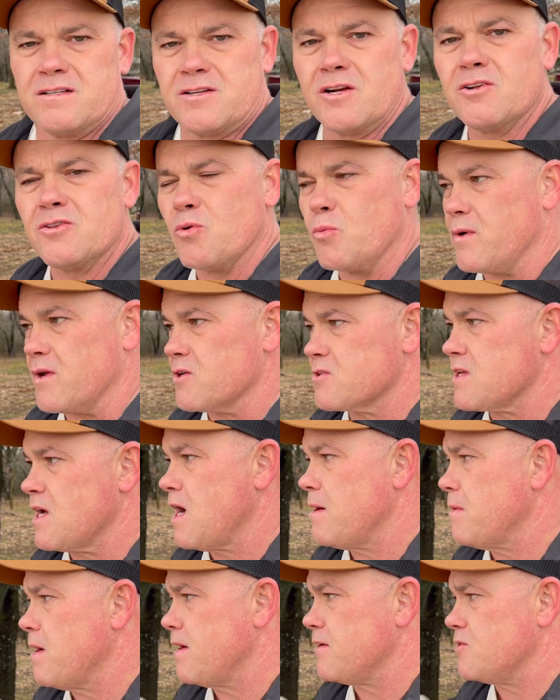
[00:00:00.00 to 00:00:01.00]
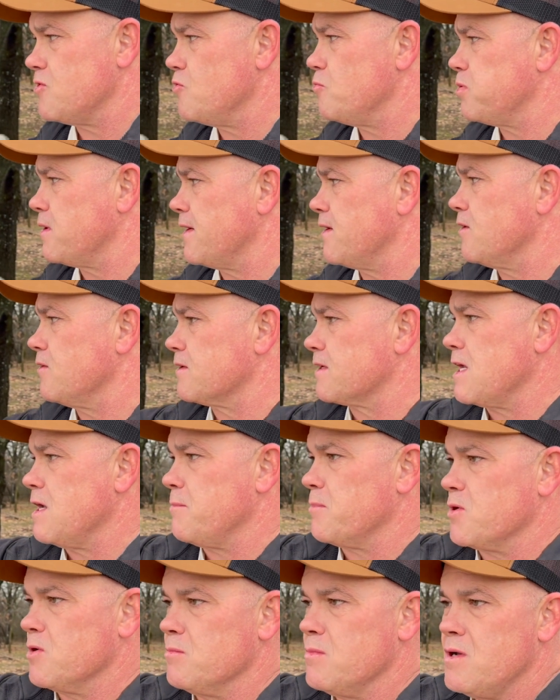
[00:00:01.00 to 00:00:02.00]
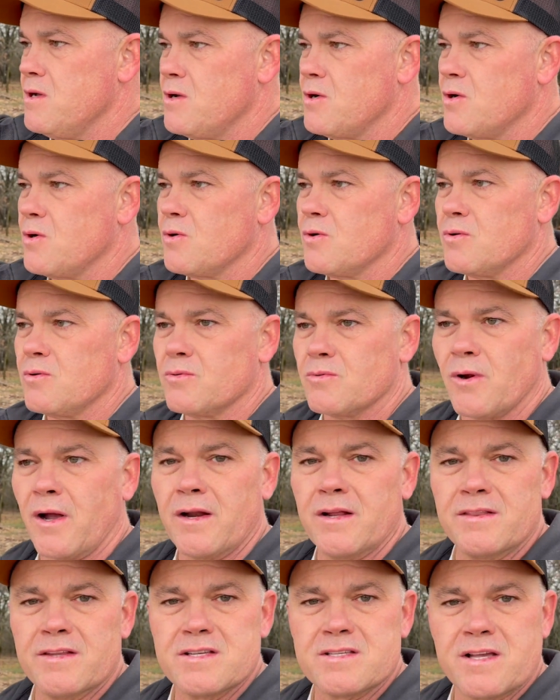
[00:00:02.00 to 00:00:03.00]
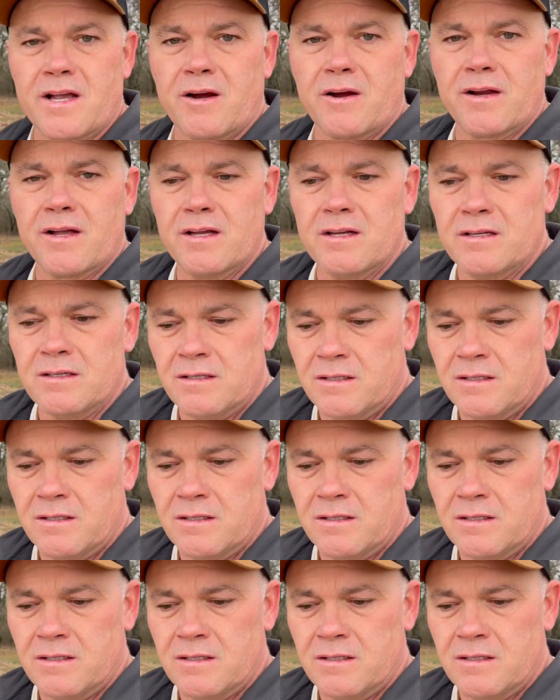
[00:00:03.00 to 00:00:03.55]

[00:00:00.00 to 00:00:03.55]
During the winter time, I do plan on keeping them right in this area.